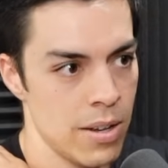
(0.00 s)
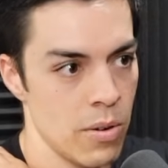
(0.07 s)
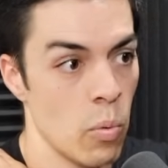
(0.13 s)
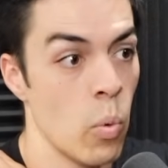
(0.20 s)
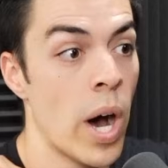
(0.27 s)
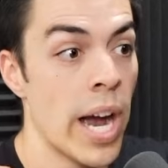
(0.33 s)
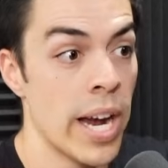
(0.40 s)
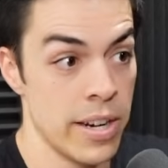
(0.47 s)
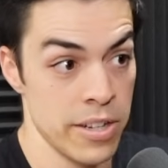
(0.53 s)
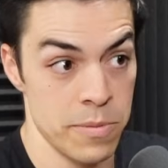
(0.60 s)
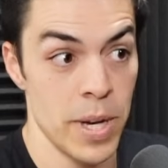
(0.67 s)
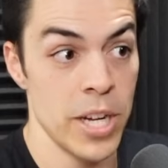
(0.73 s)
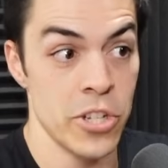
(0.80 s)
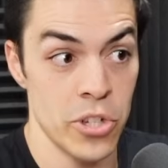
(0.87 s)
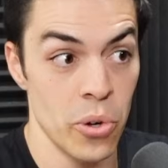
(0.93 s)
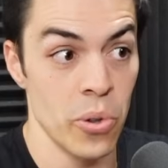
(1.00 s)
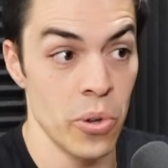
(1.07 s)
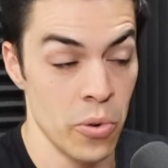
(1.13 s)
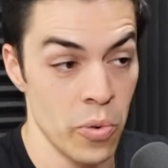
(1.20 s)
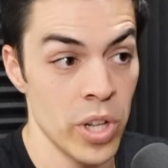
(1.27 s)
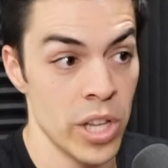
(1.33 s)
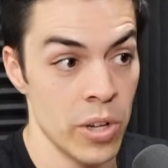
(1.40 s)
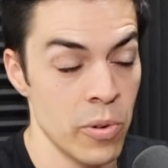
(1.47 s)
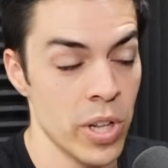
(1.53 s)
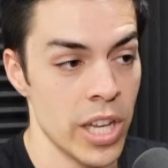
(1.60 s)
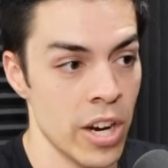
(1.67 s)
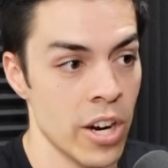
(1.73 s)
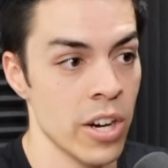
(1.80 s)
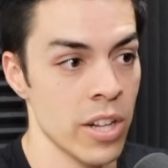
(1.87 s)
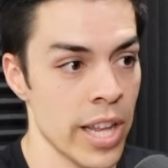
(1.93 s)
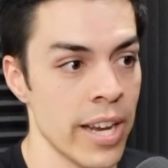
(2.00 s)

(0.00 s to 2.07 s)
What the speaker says: Why does my shoulder really, really hurt?